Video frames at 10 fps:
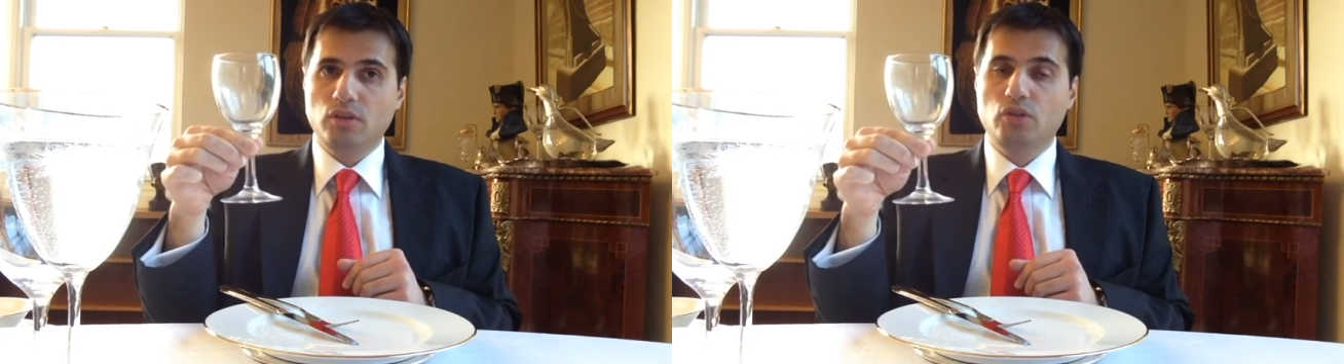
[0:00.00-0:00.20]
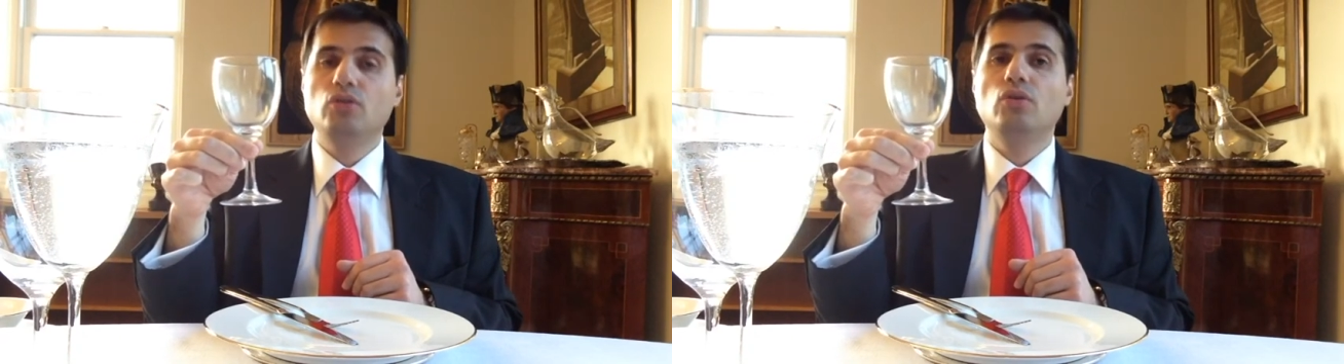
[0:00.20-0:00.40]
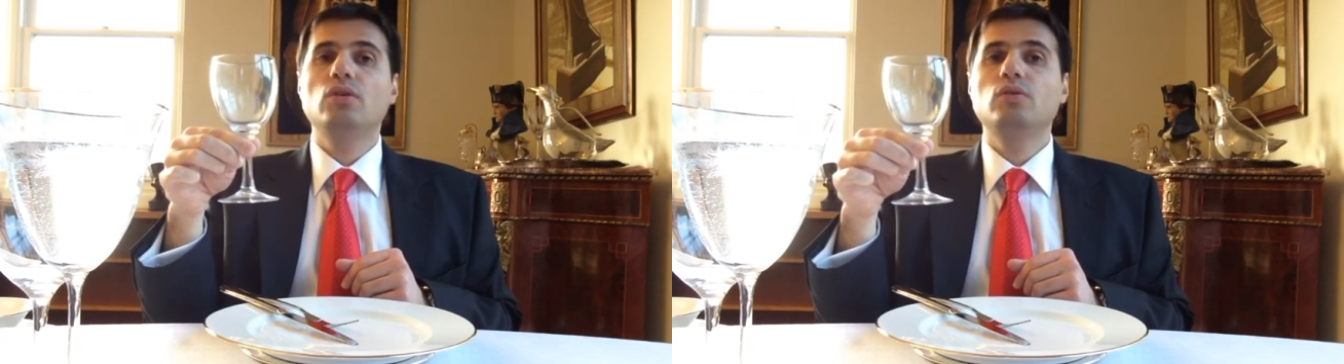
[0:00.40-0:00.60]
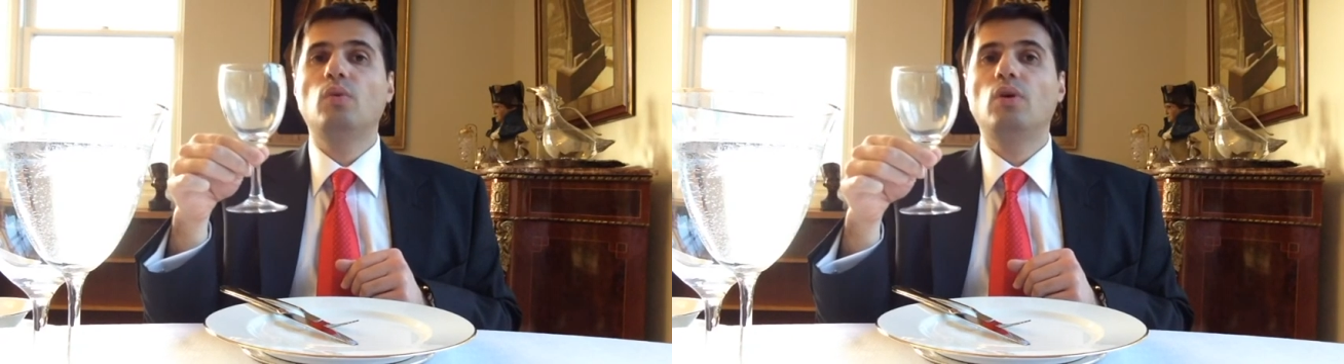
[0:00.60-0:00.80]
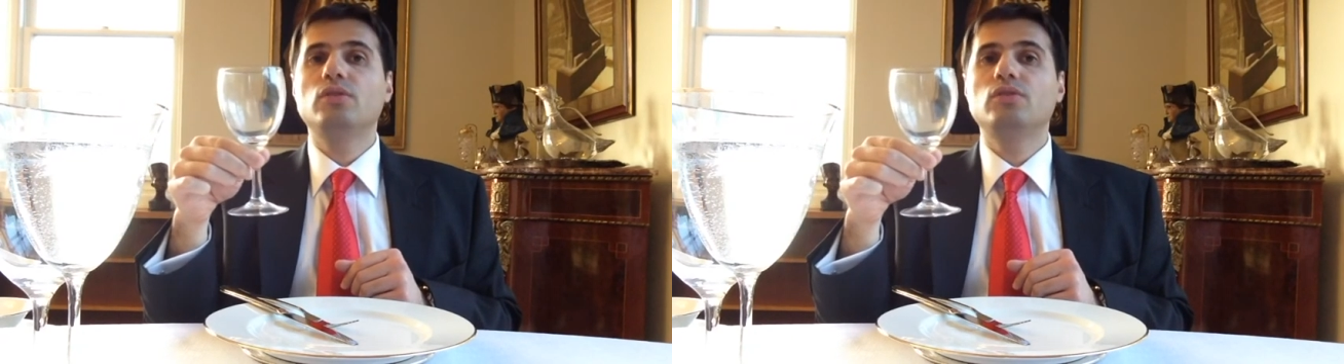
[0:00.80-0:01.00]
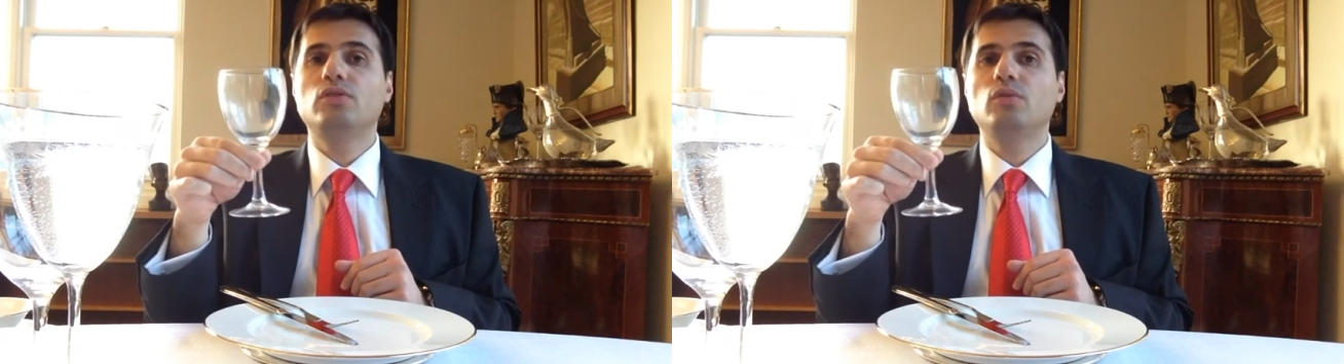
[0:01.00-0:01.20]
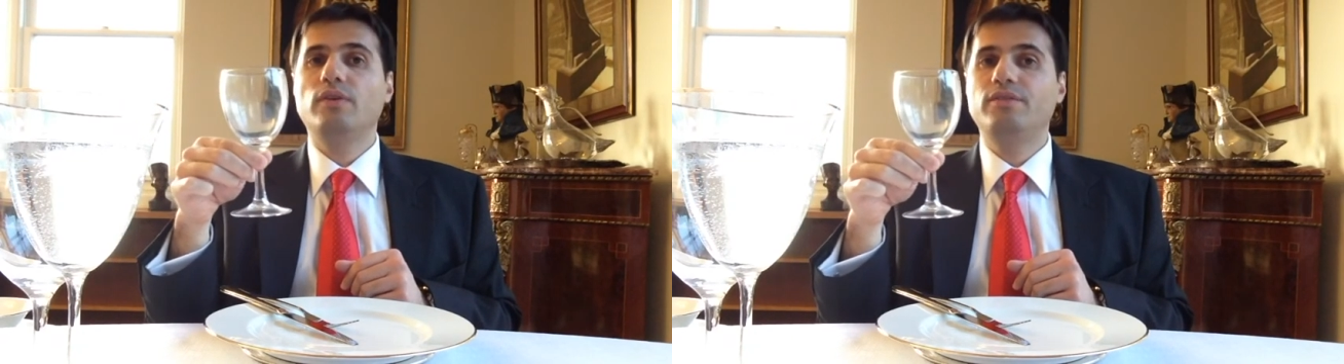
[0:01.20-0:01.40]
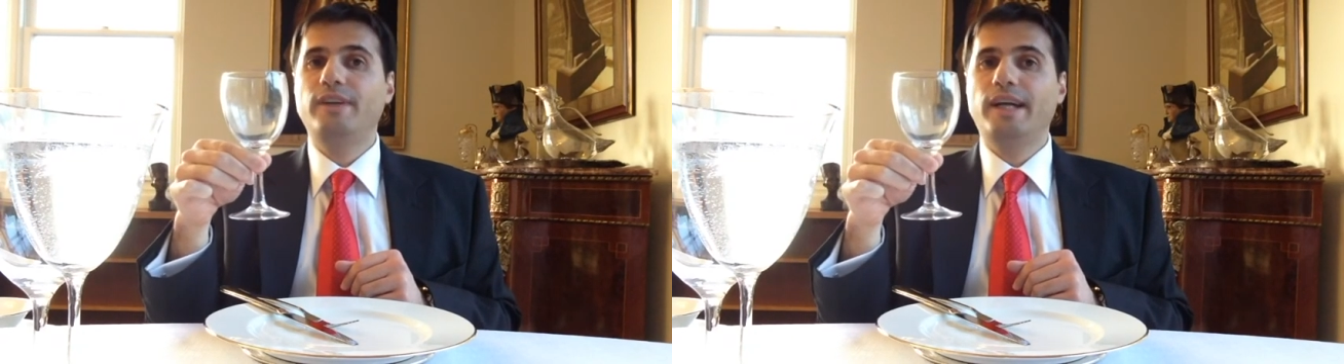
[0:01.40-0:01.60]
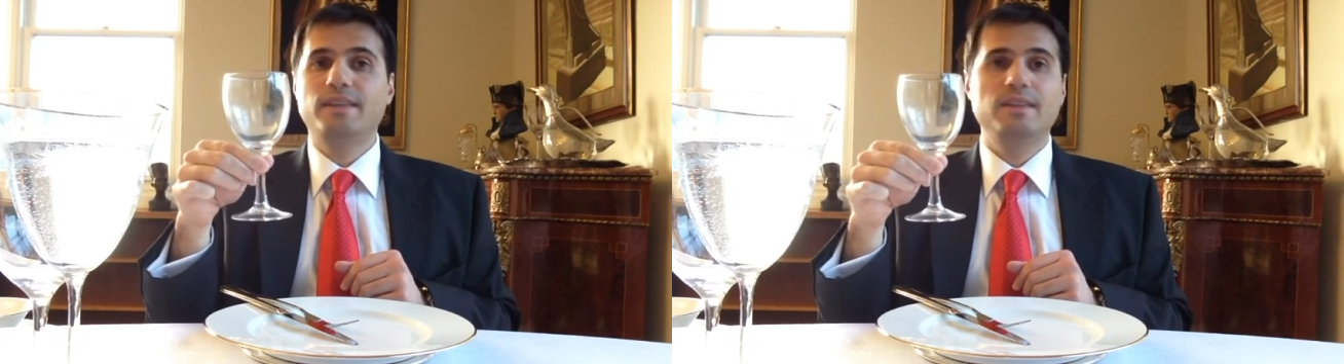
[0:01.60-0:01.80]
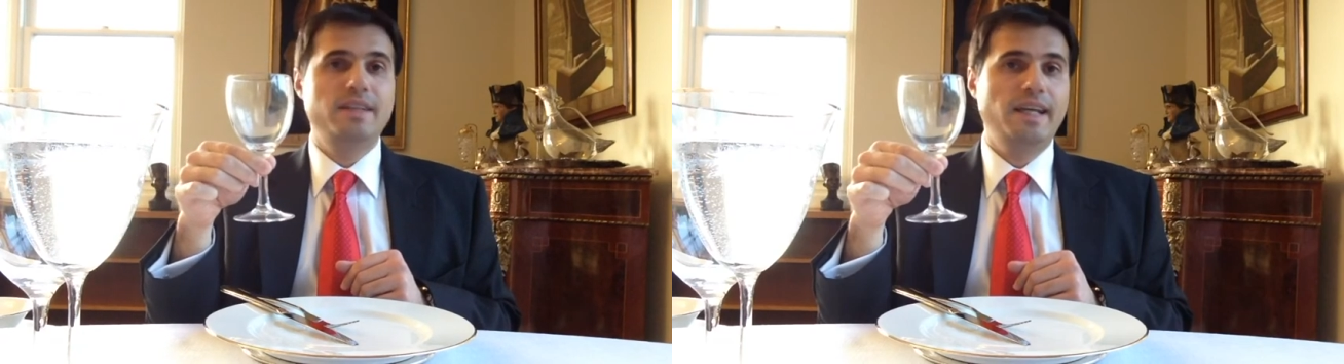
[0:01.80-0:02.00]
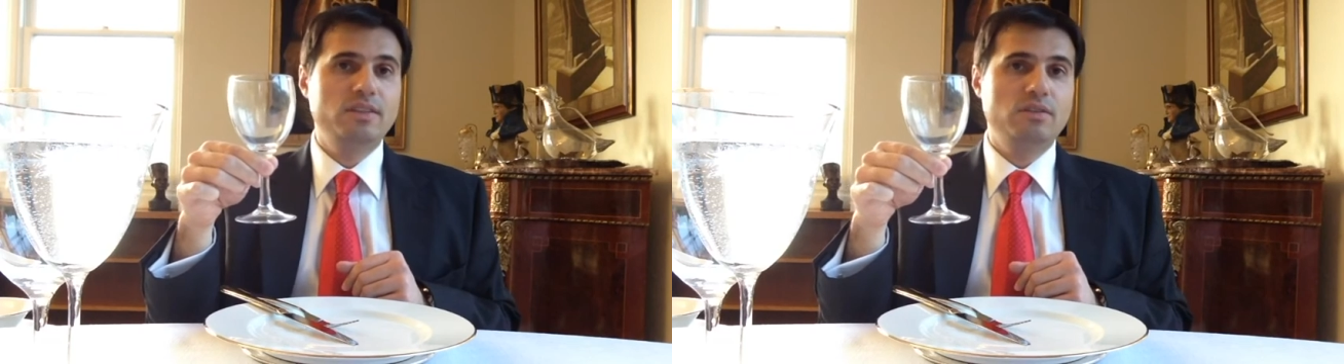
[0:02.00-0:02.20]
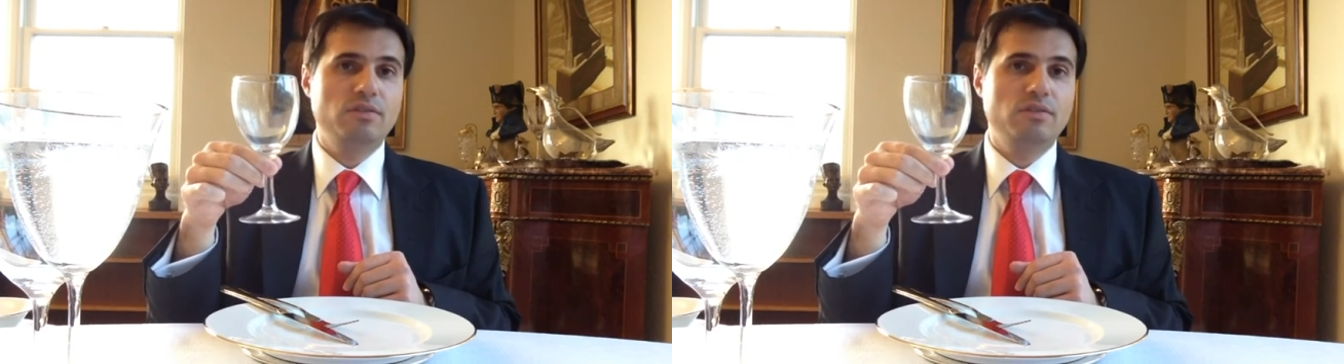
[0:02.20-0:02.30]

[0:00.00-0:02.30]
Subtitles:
You do not want to affect the taste